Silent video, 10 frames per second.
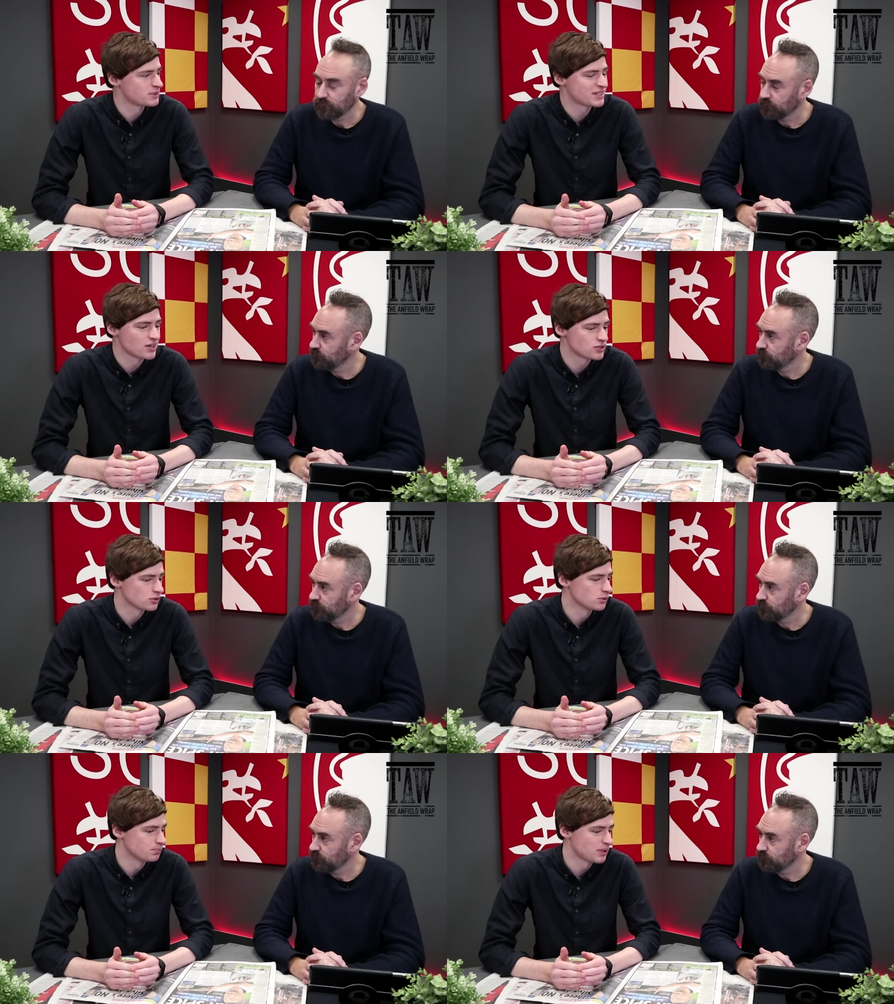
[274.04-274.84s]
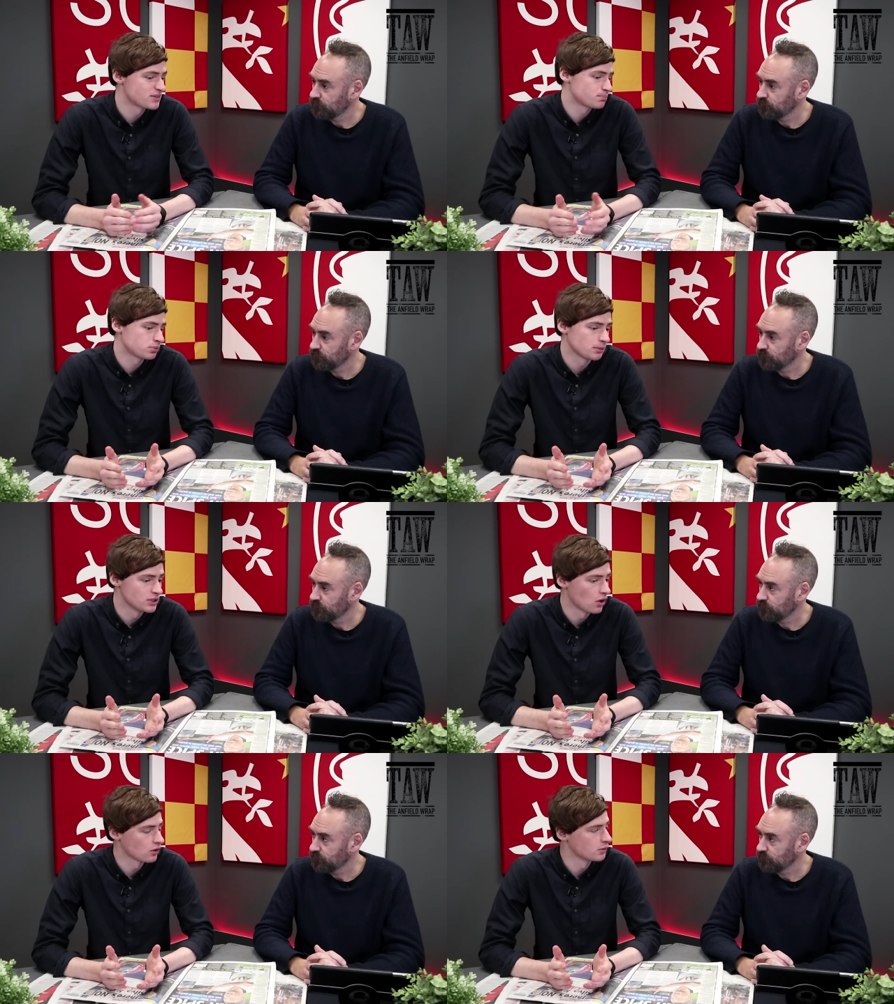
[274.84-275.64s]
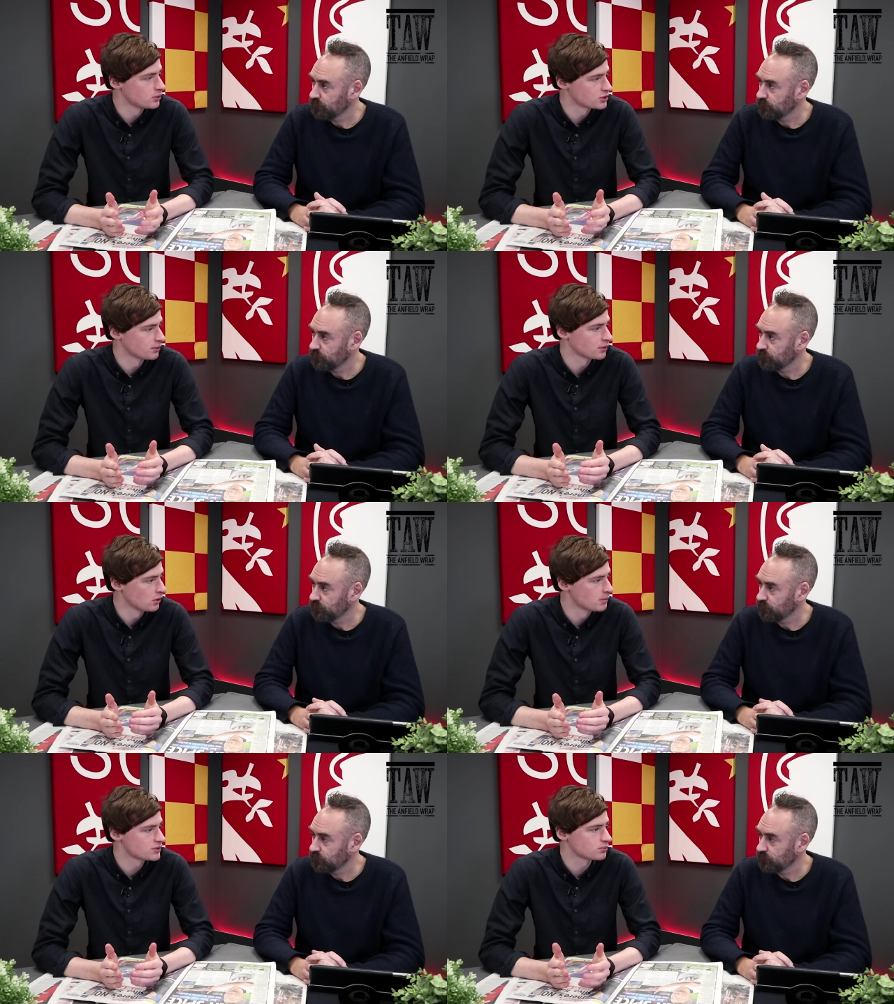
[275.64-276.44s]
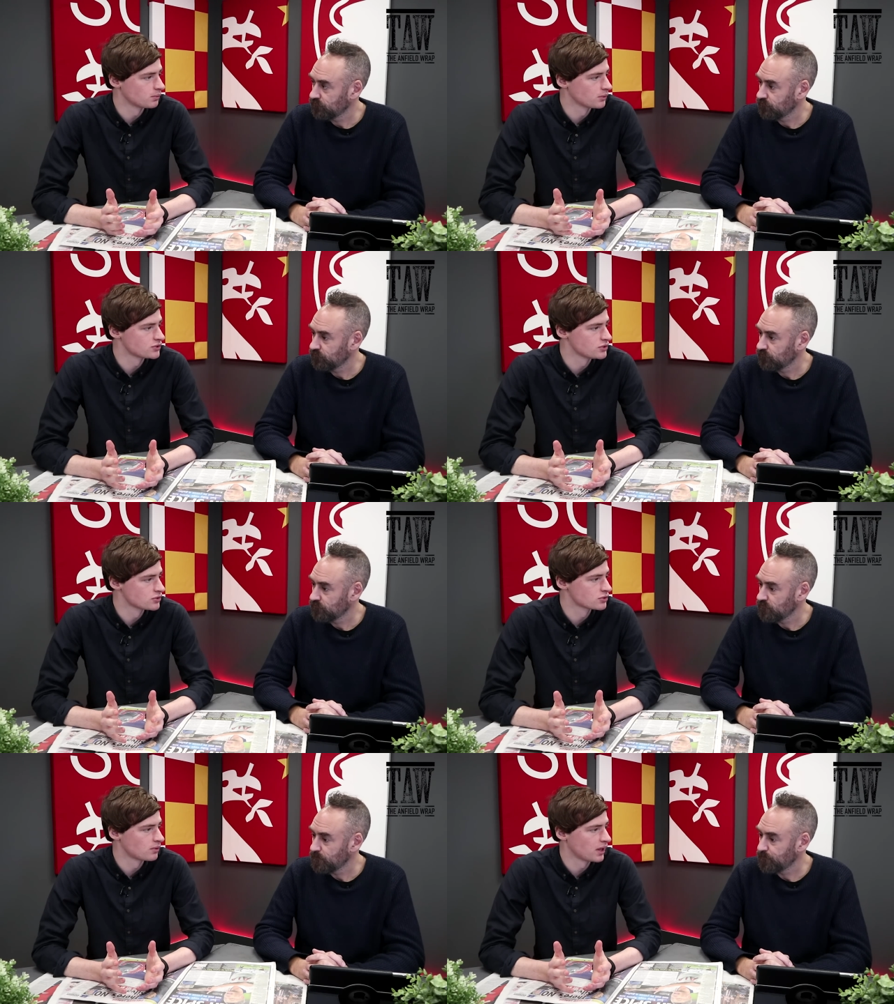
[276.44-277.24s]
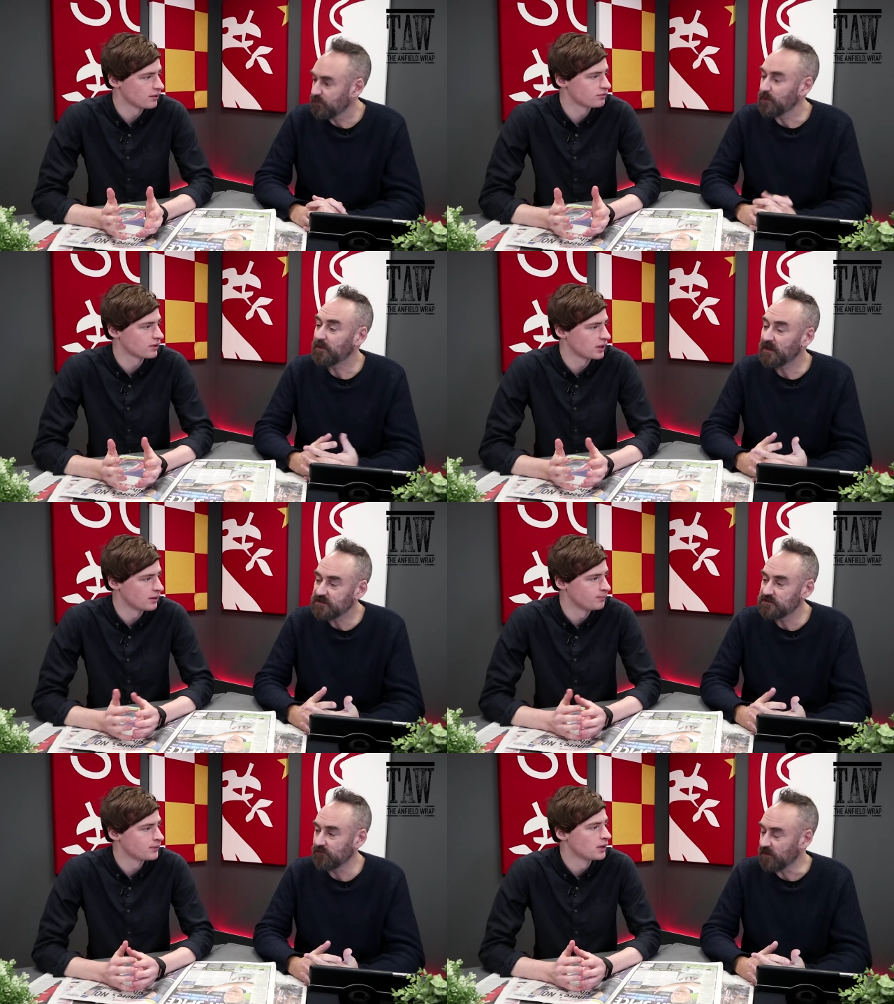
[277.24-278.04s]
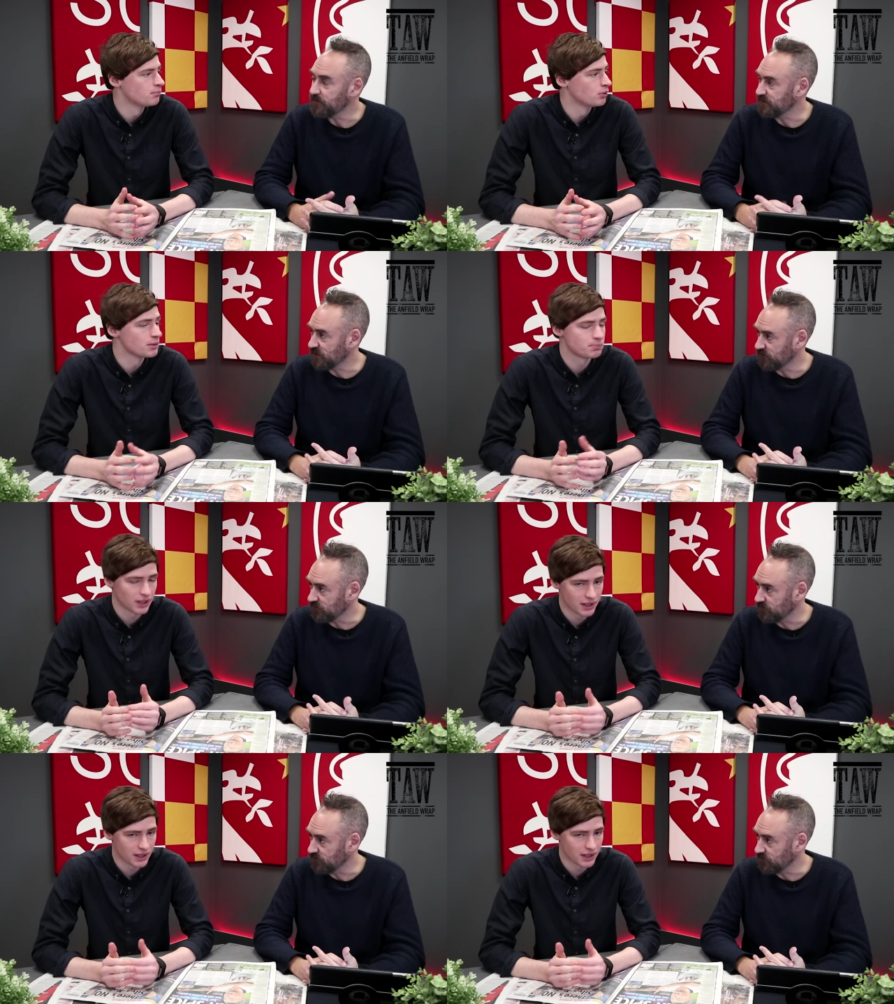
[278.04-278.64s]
Speaker 1: The potential probably not going to push out Gomez once he does arrive. But plays an array of positions.